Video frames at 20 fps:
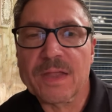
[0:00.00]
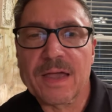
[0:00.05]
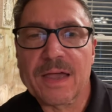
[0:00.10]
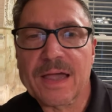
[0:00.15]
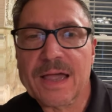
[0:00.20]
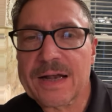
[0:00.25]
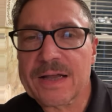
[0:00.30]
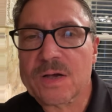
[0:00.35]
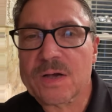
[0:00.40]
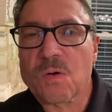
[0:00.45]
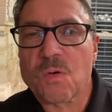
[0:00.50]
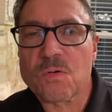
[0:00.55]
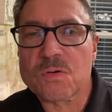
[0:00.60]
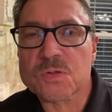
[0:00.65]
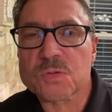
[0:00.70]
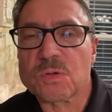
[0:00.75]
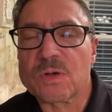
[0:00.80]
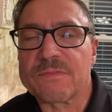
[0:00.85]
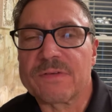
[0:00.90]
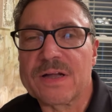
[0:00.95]
And of
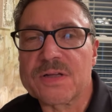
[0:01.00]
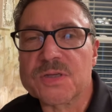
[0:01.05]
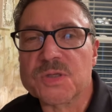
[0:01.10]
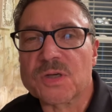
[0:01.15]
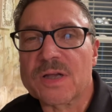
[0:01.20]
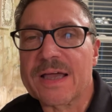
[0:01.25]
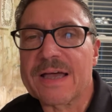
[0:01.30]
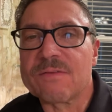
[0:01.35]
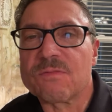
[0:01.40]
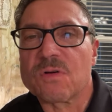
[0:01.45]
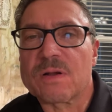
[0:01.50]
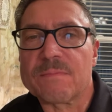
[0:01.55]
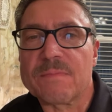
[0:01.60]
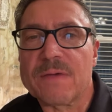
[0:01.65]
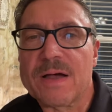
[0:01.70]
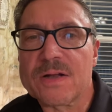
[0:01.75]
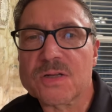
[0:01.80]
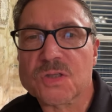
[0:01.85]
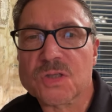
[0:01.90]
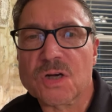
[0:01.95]
course, we'll eventually have one at
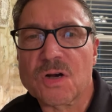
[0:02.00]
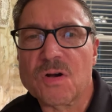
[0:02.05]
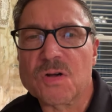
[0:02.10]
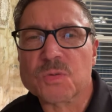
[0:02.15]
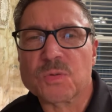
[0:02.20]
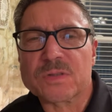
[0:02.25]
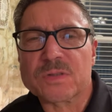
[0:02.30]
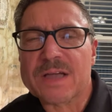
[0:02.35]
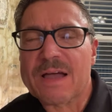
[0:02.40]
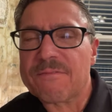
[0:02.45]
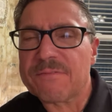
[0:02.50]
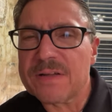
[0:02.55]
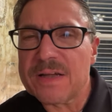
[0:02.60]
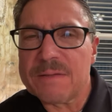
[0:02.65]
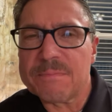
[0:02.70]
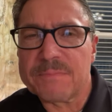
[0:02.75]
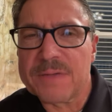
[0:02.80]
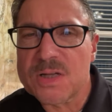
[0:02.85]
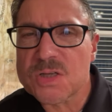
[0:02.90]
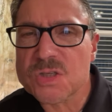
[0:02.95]
my church, which I've
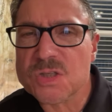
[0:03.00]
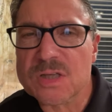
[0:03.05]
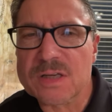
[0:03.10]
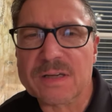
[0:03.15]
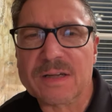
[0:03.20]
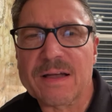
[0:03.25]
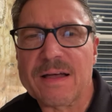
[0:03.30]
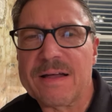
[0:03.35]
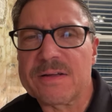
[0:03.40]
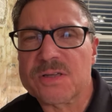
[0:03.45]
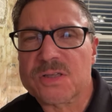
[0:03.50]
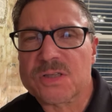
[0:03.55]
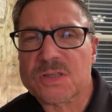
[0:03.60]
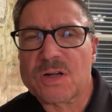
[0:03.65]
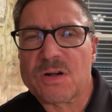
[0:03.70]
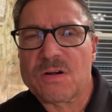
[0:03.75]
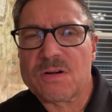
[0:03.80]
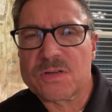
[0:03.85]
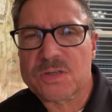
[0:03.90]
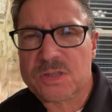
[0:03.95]
done mission
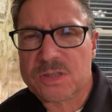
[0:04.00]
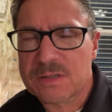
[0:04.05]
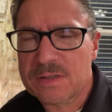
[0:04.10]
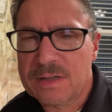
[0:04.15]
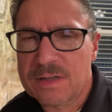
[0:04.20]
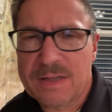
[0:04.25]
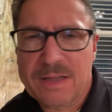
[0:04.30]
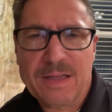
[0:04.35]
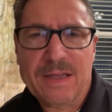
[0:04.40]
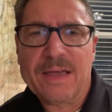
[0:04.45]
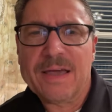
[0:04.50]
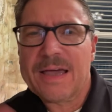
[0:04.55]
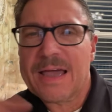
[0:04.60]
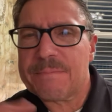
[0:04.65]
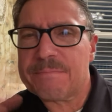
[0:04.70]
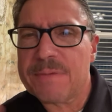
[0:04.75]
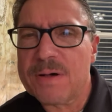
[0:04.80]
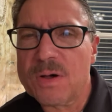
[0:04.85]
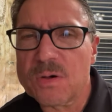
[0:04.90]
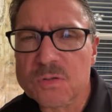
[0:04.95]
concerts,
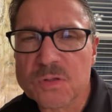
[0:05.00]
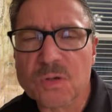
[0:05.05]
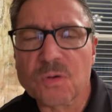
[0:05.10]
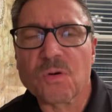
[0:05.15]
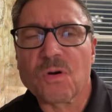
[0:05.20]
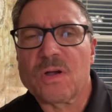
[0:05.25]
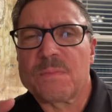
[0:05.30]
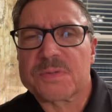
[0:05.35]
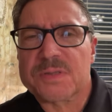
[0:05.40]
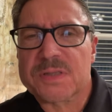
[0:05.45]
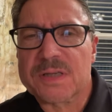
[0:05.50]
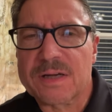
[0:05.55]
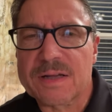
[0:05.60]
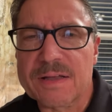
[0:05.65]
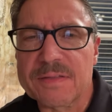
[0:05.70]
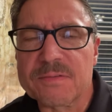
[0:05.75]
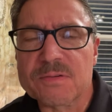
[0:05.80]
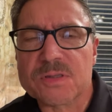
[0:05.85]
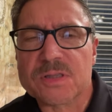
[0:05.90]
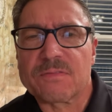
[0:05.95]
and both groups and
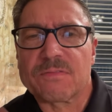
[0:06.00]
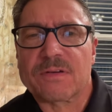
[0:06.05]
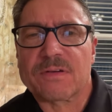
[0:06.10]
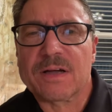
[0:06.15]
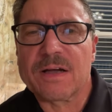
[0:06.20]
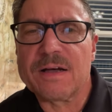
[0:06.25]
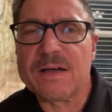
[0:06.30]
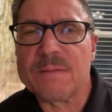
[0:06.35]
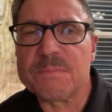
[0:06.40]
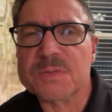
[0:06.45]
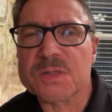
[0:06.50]
others have come.